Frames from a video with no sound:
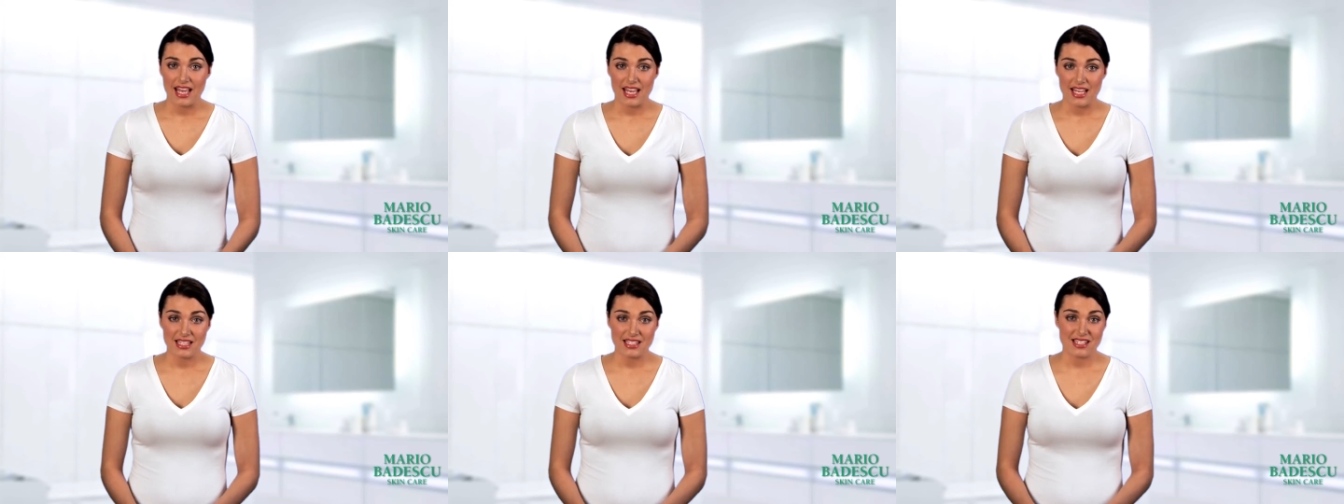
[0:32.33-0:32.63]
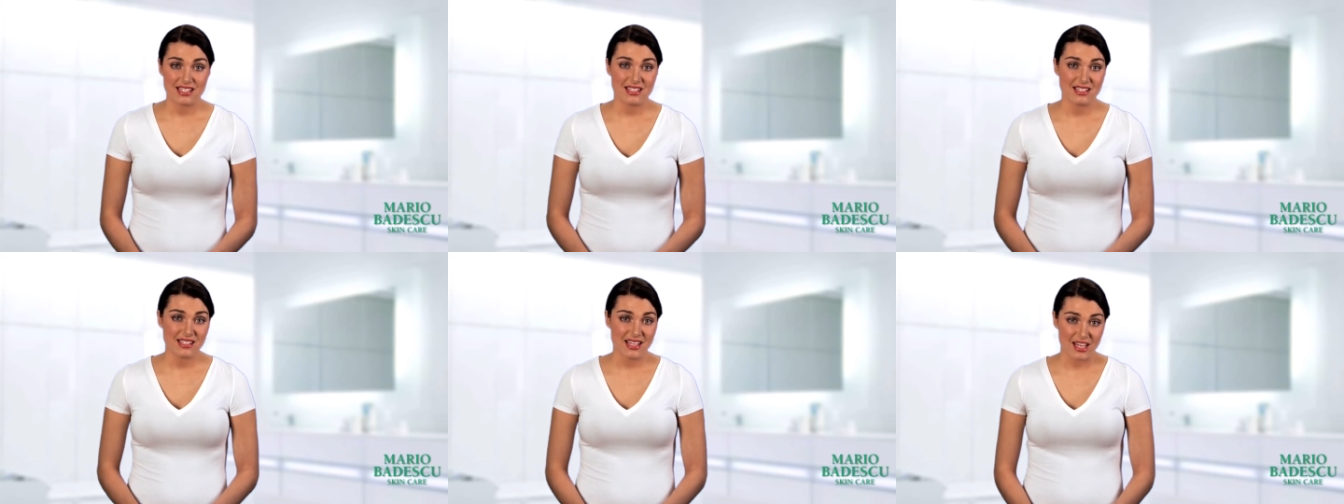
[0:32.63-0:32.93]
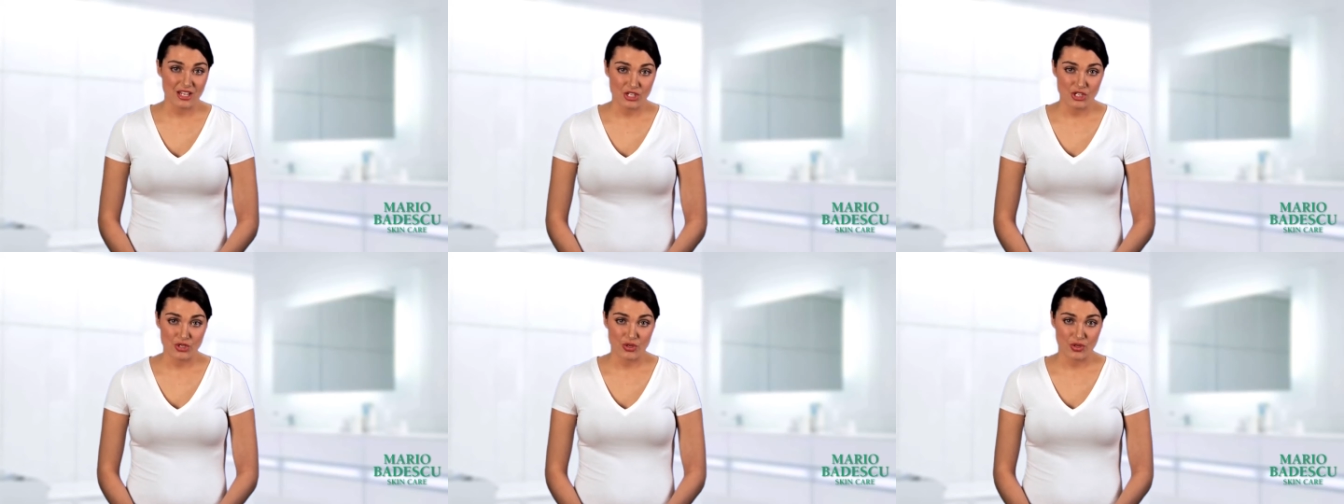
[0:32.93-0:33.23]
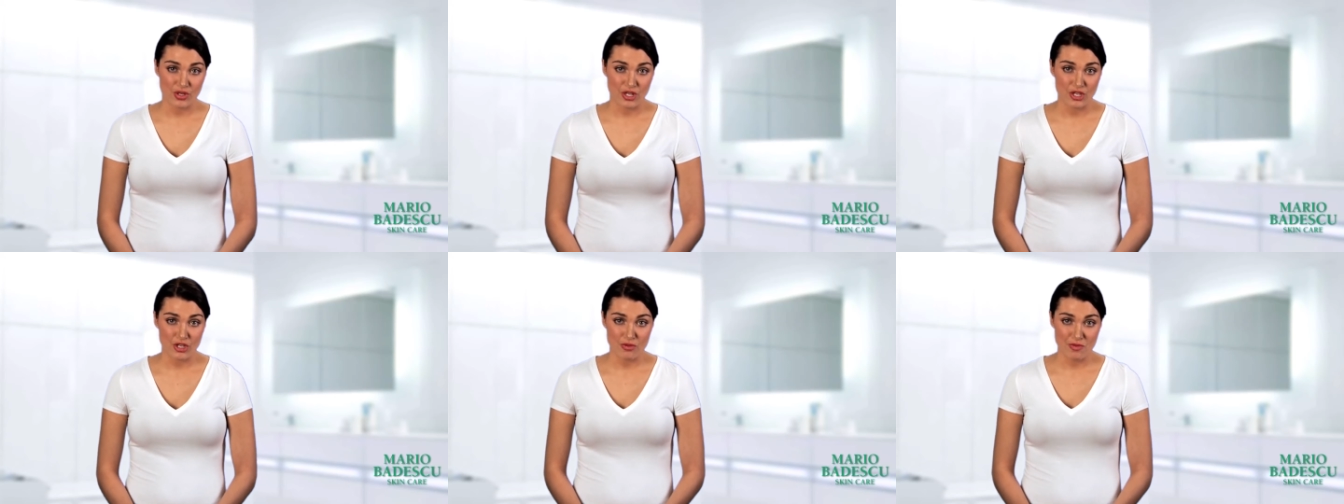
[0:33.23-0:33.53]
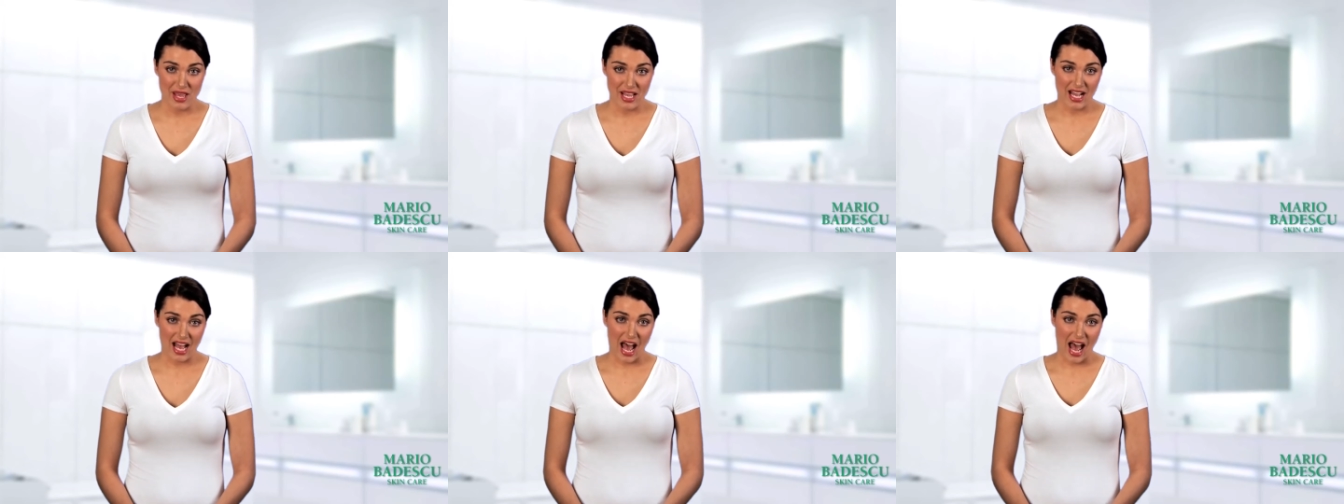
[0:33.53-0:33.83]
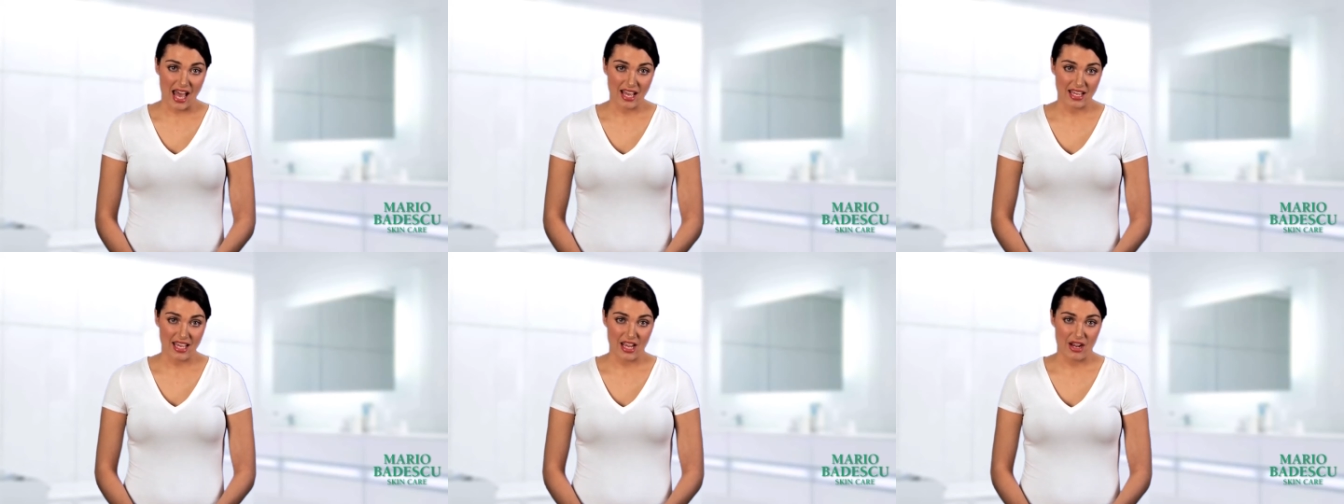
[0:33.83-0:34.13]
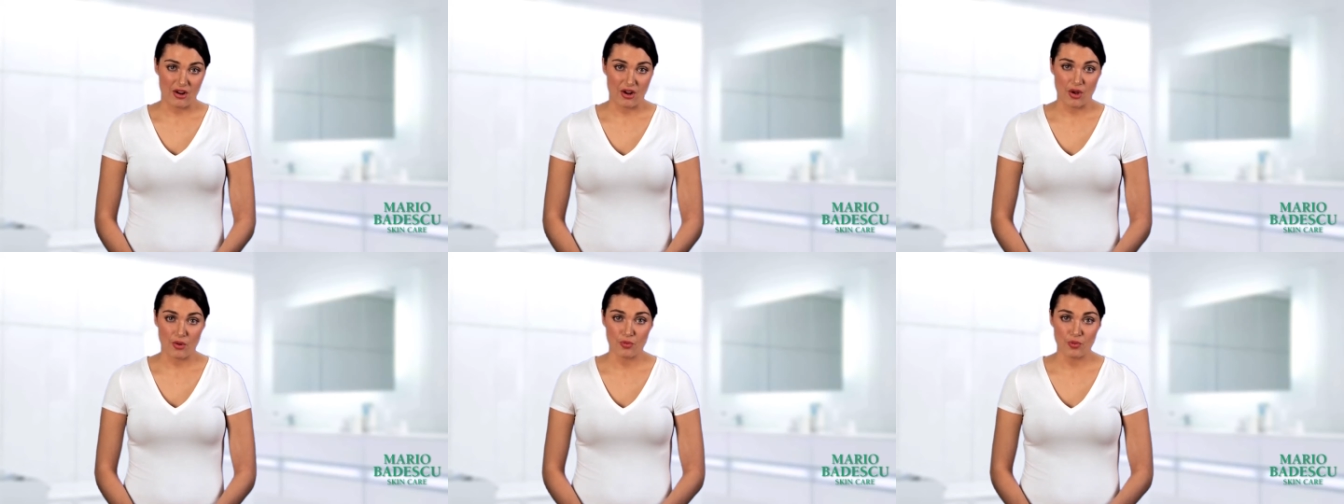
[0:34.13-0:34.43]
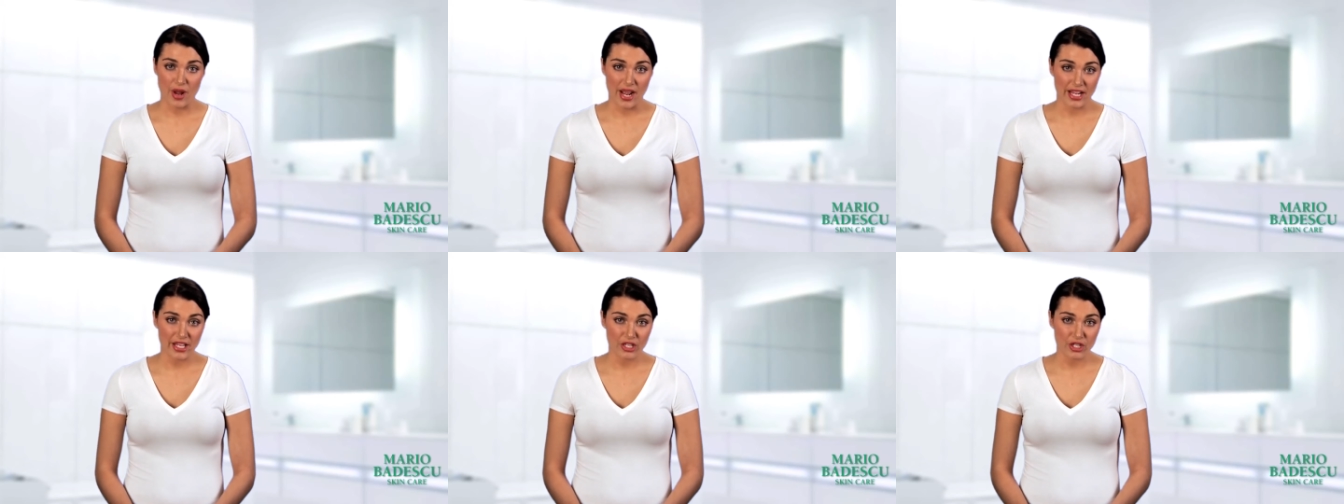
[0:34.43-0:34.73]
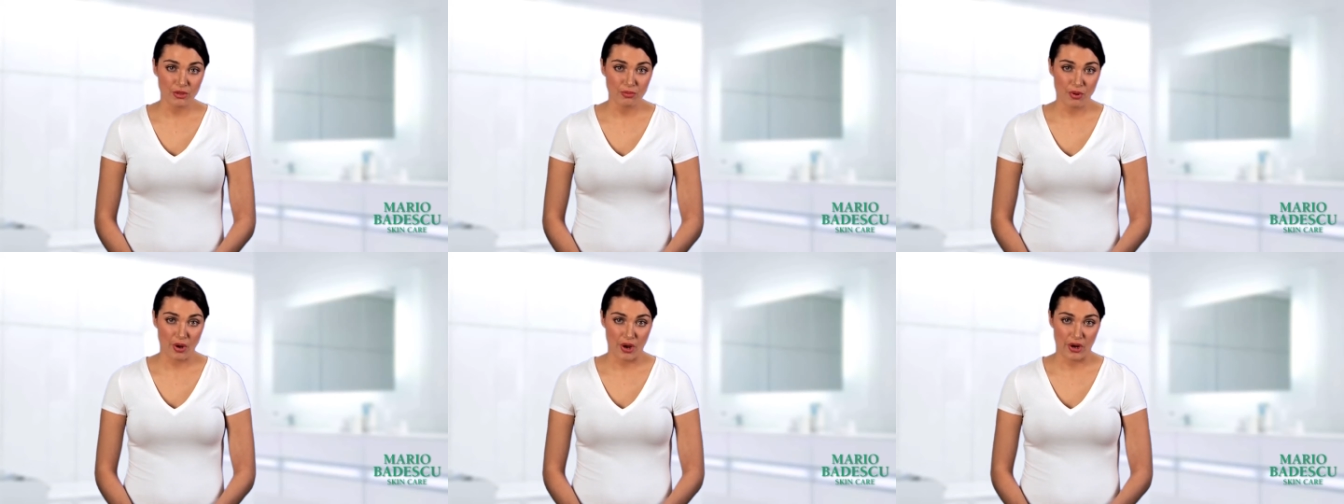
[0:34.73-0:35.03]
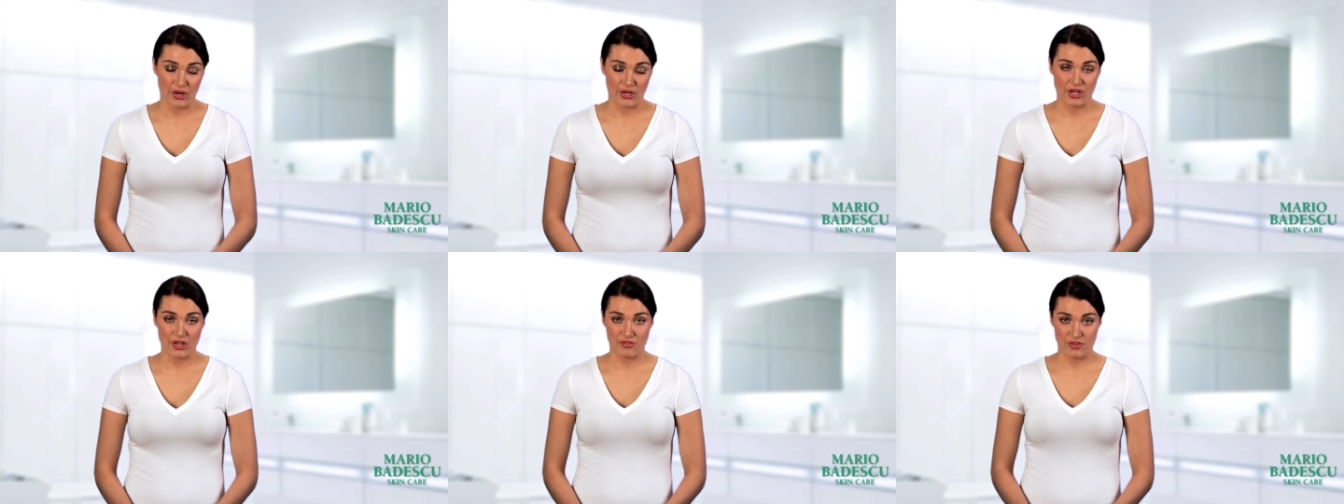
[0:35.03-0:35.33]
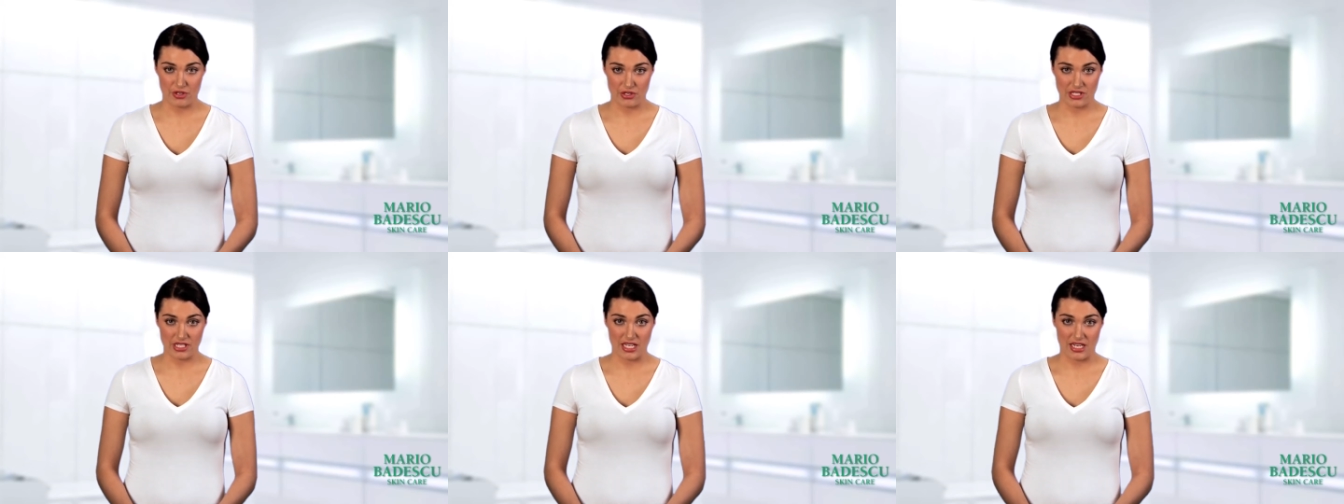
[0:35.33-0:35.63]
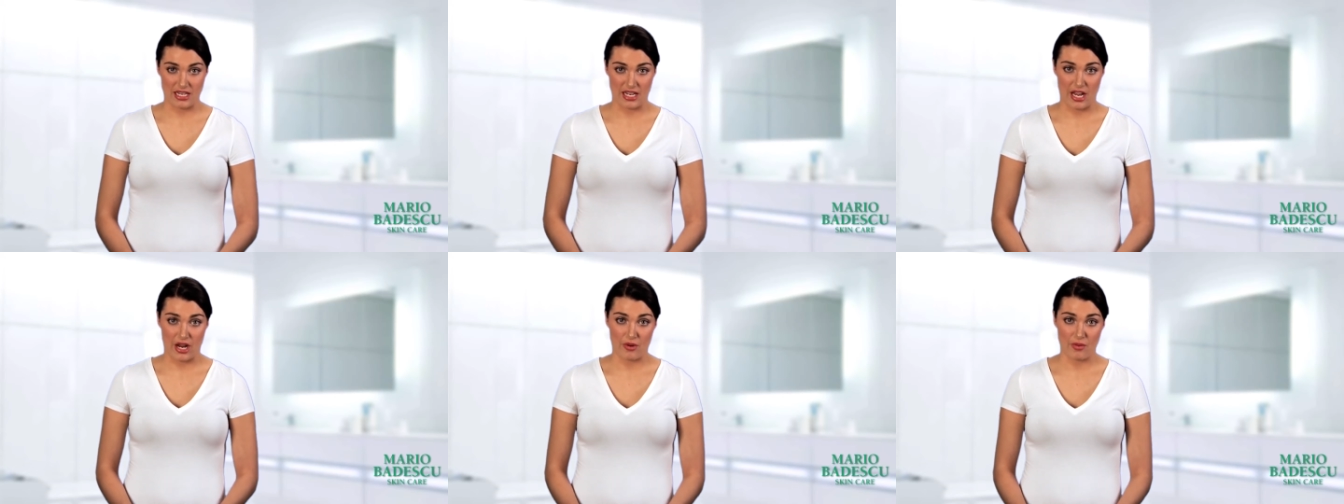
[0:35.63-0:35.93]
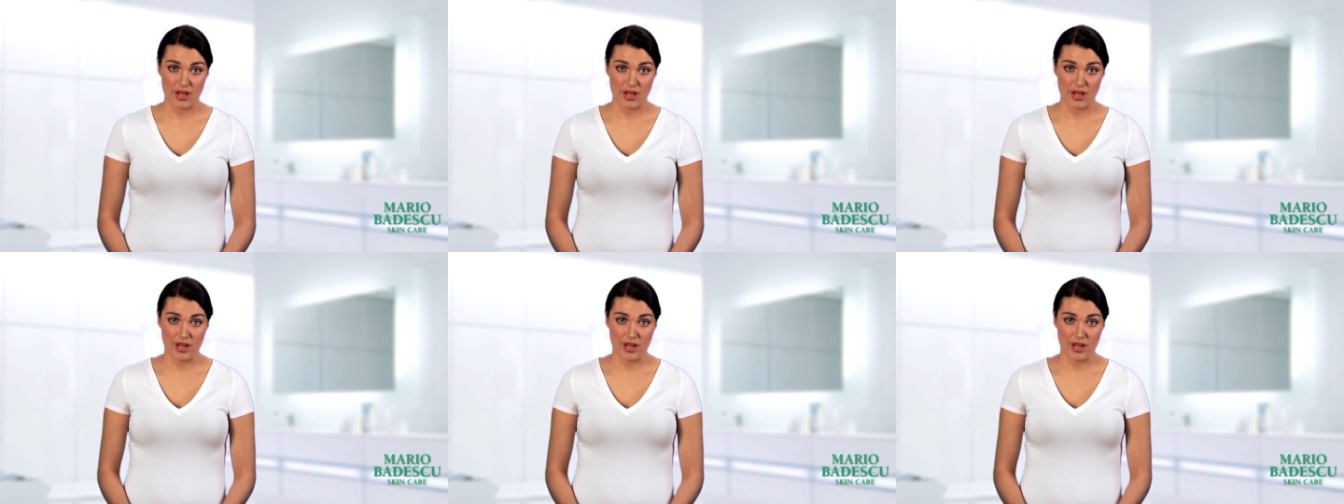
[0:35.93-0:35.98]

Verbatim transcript: It's essential that you make eye care a regular part of your skincare